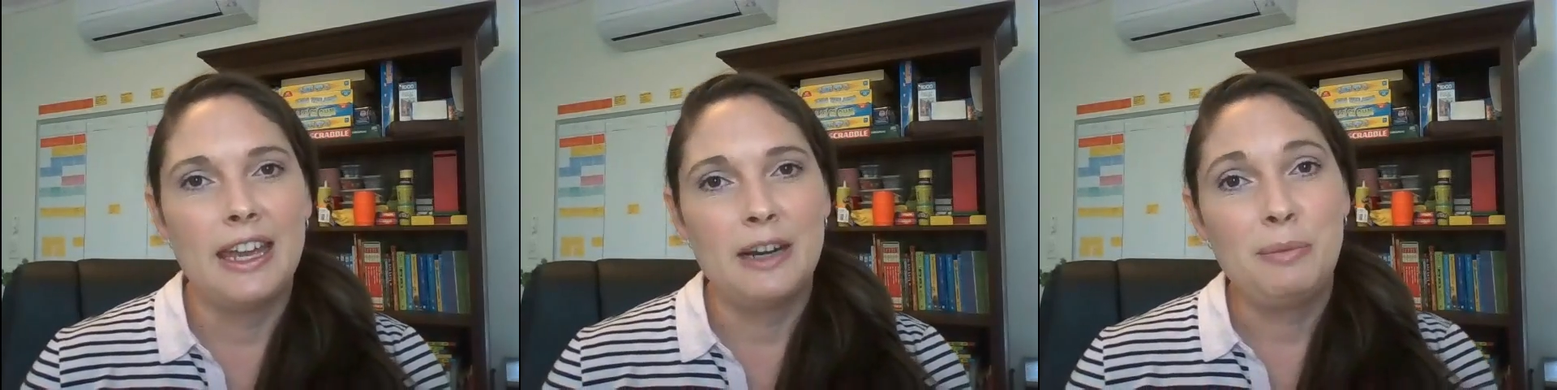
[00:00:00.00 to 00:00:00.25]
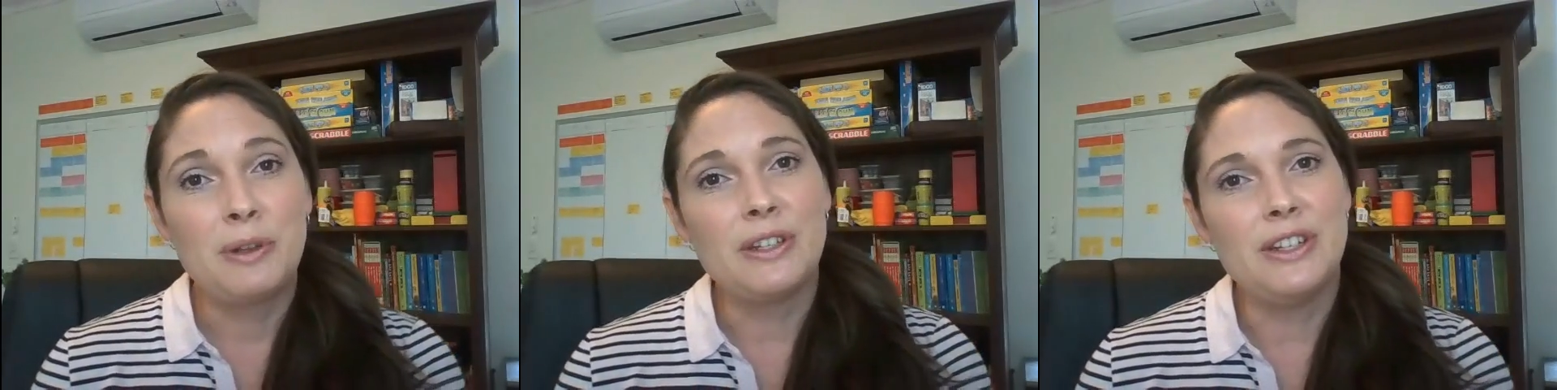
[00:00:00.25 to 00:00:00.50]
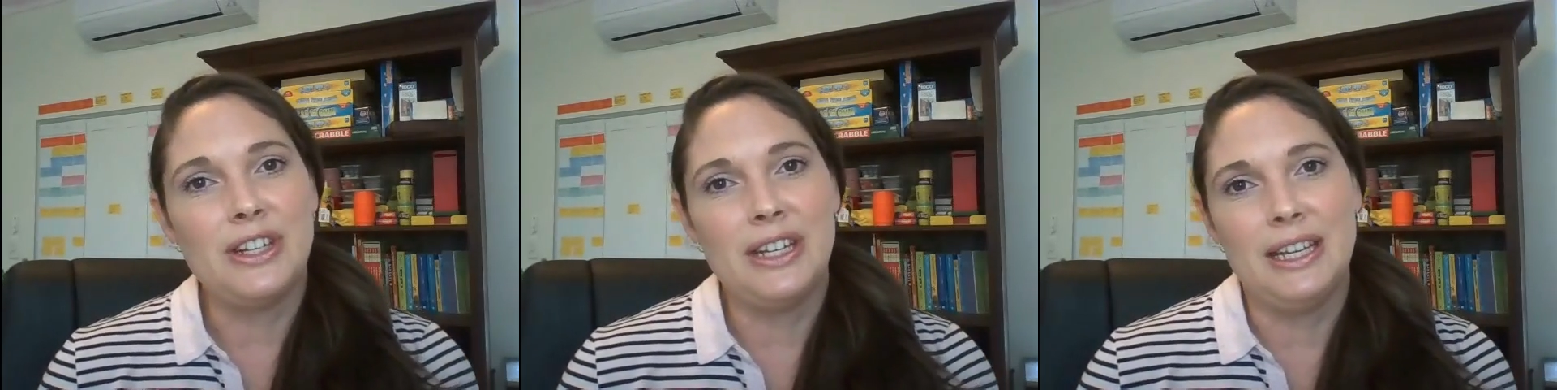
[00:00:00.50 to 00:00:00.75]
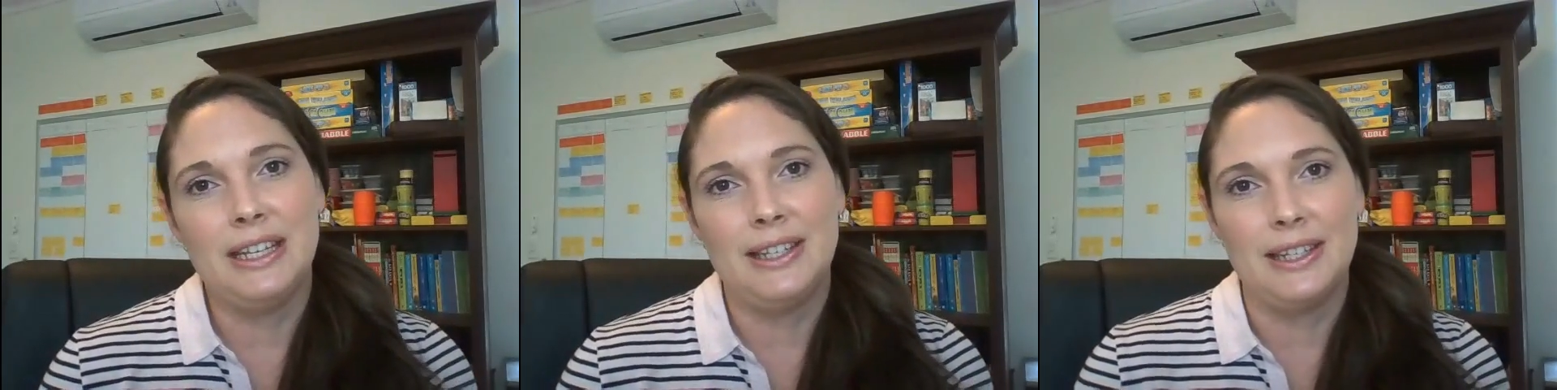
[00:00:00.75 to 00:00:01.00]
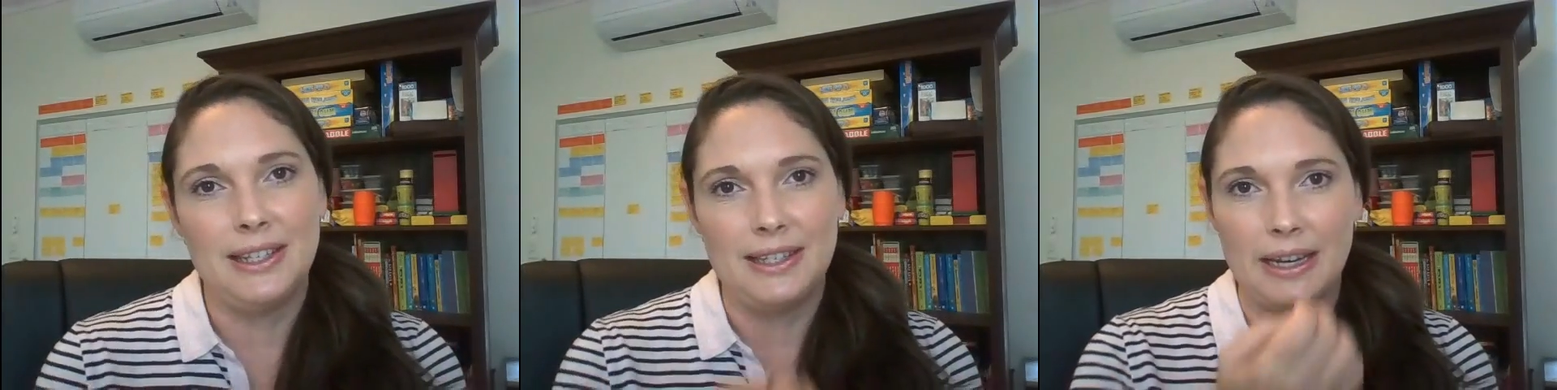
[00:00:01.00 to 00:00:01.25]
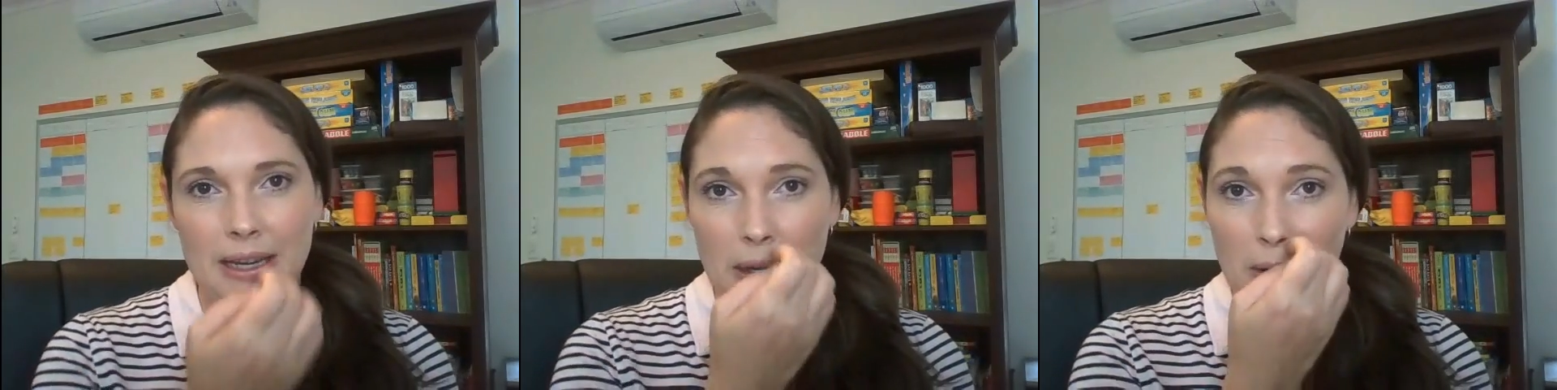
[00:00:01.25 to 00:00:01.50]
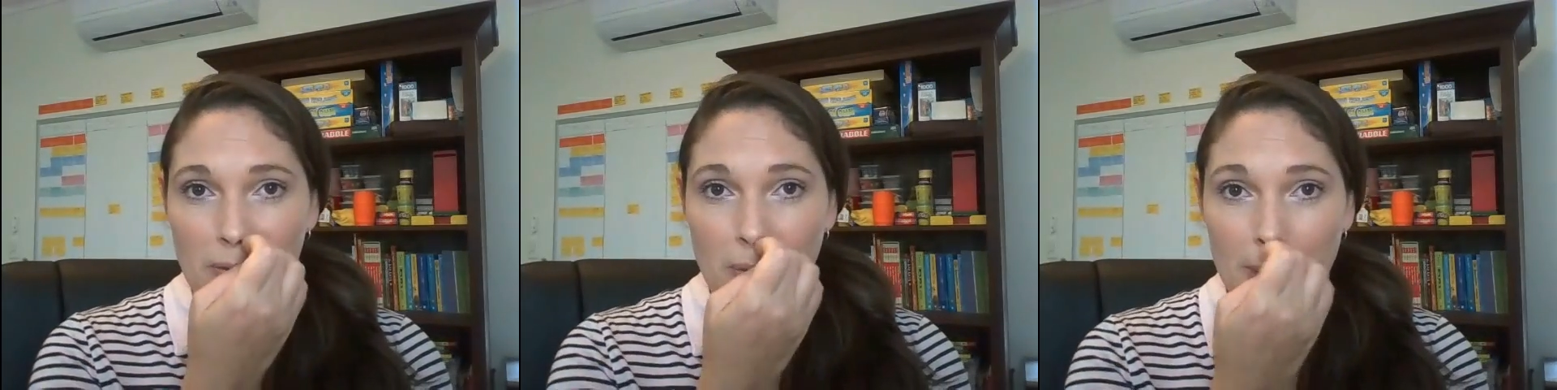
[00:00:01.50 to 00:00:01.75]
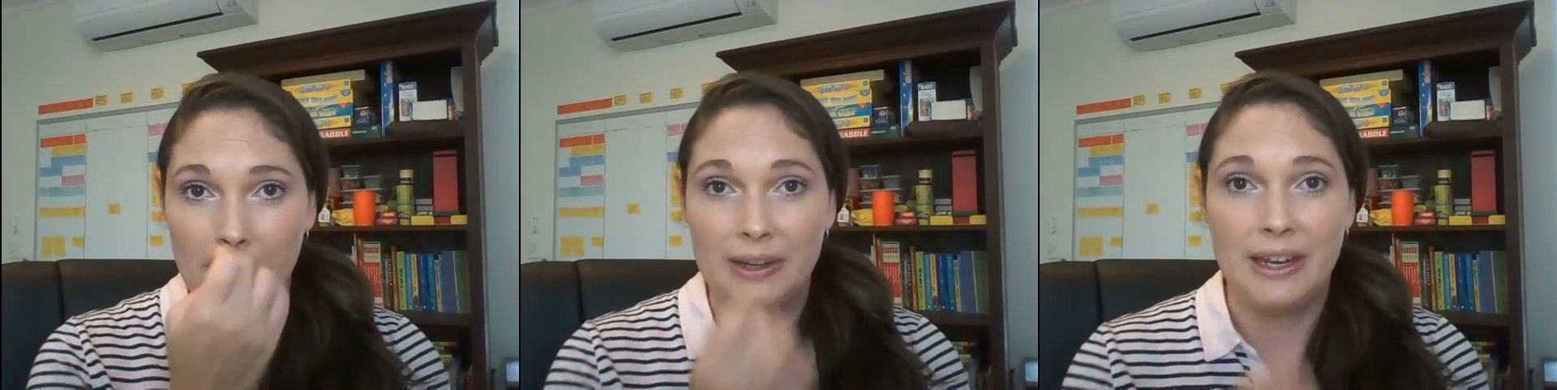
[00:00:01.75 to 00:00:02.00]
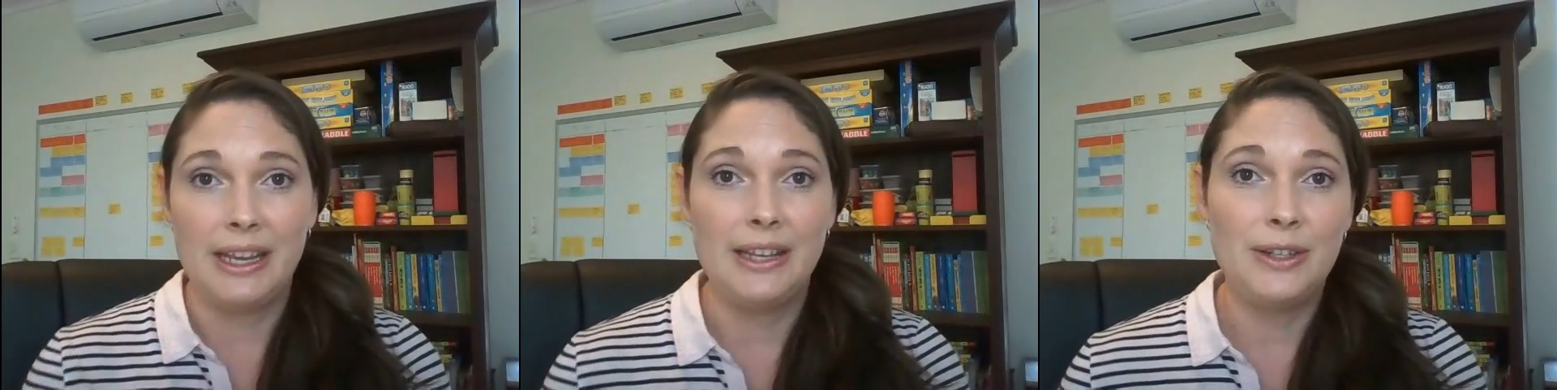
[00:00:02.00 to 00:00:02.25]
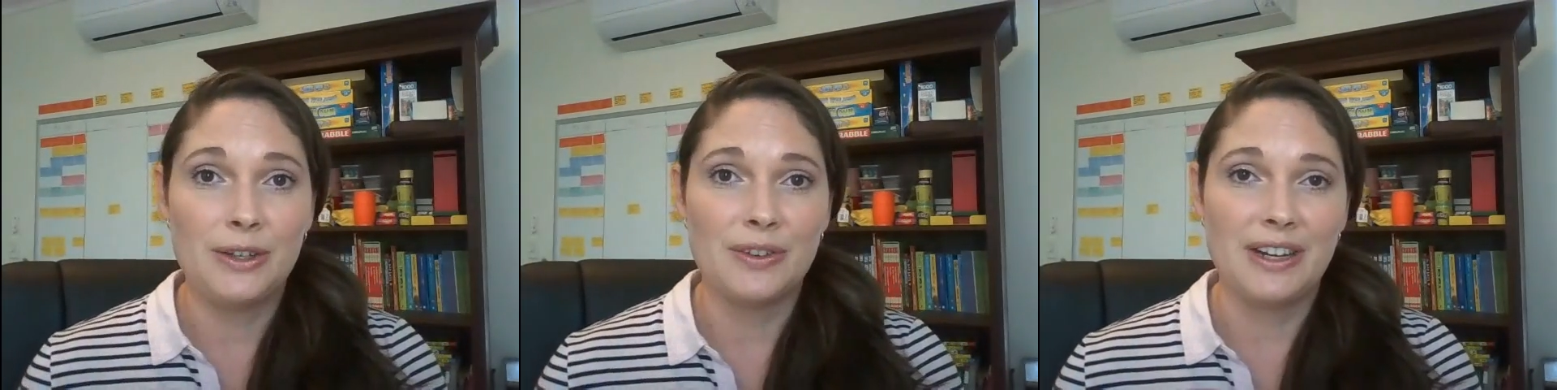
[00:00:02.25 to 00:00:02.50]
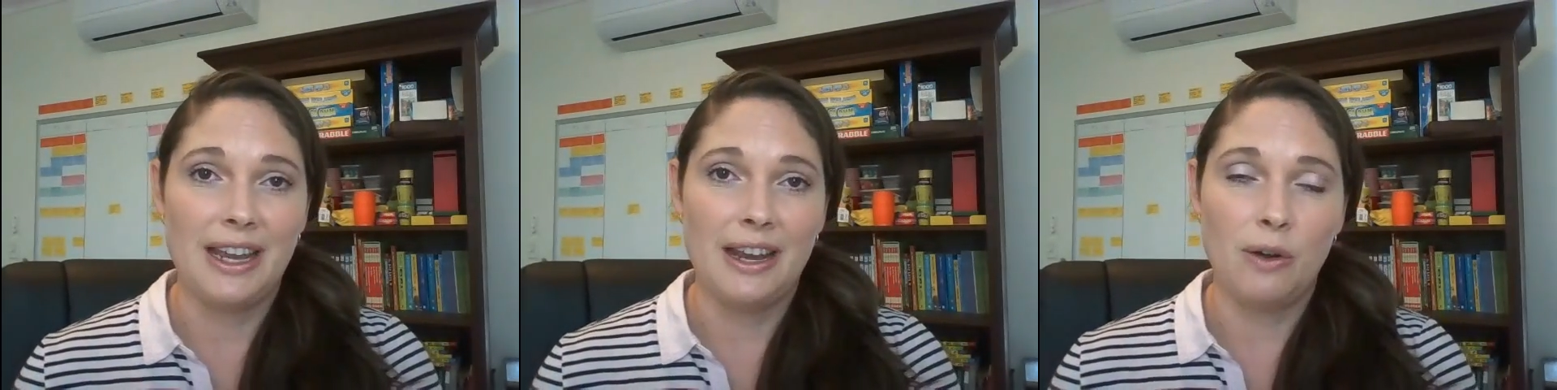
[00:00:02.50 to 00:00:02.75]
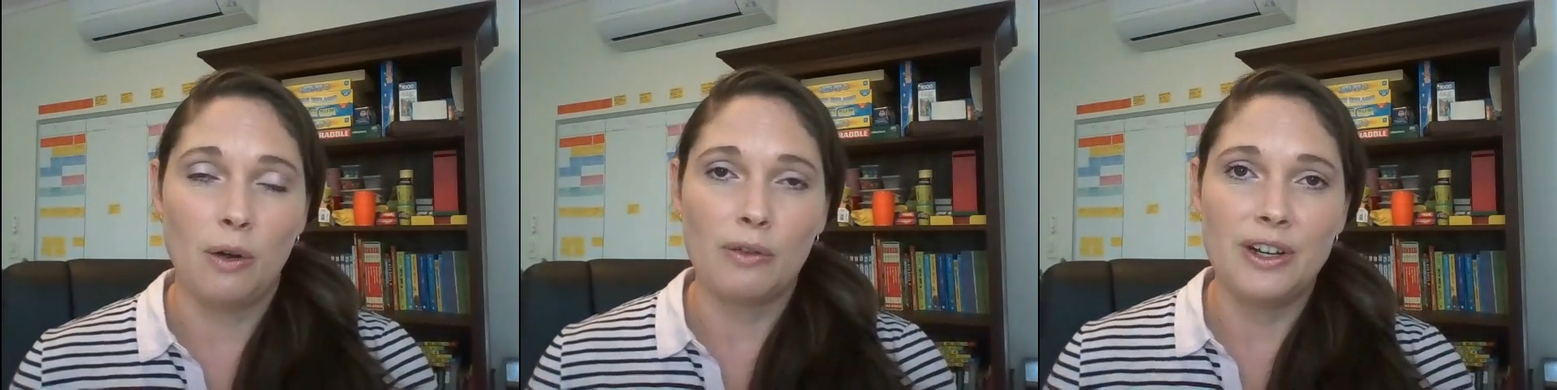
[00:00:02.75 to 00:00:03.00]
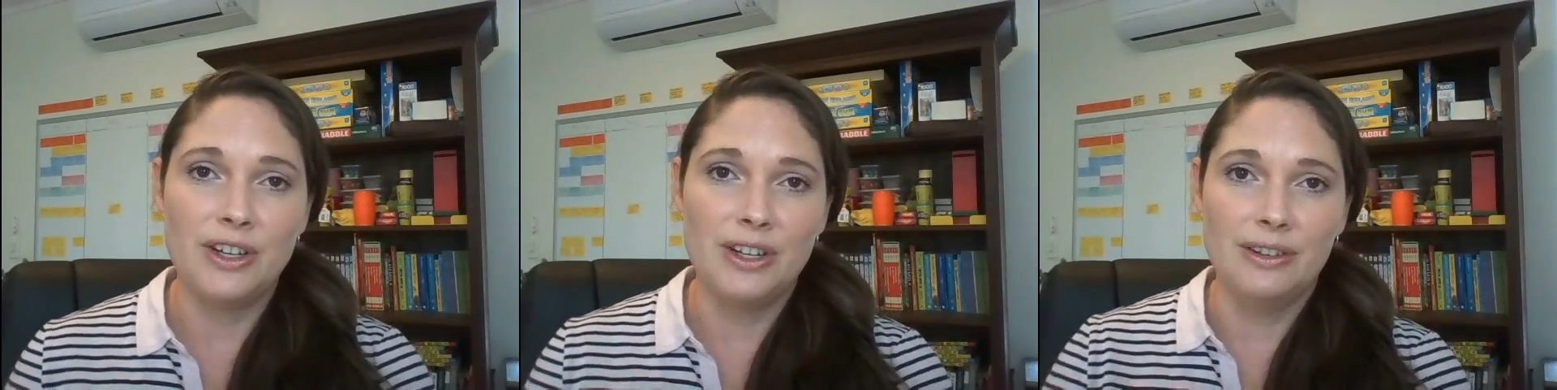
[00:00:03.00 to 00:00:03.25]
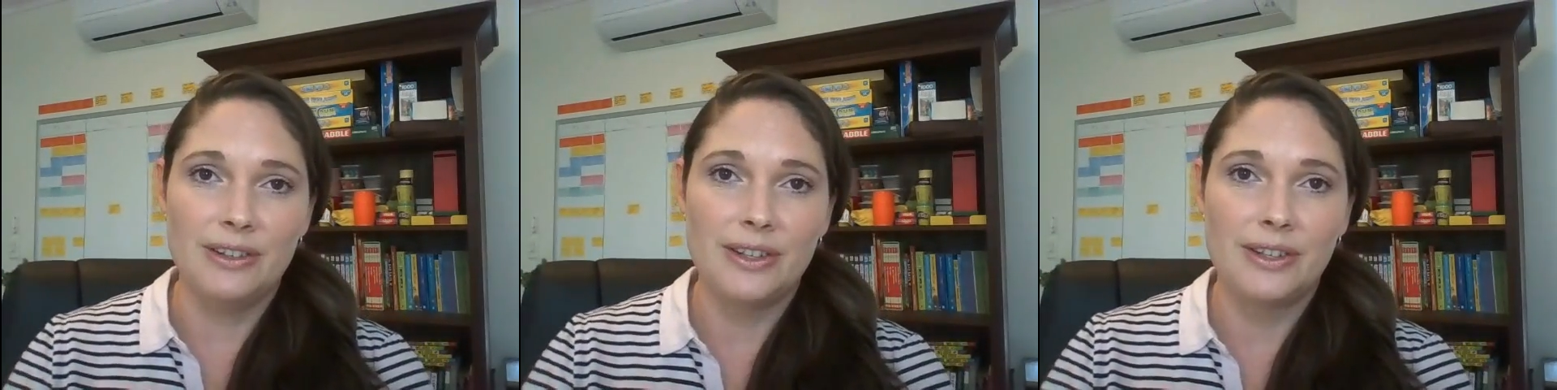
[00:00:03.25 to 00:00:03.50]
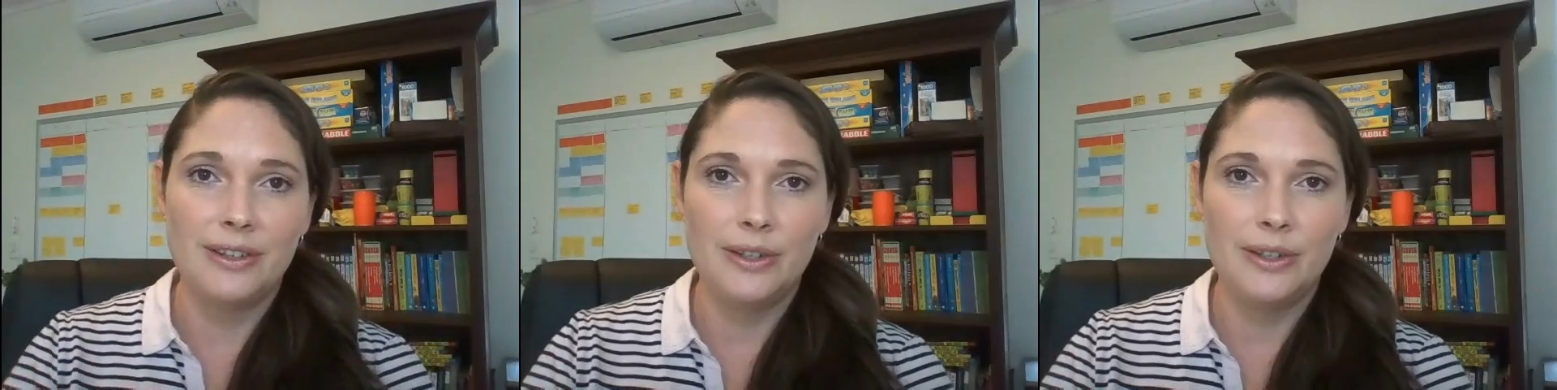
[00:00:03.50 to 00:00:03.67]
Etymology is the study of word history and origins.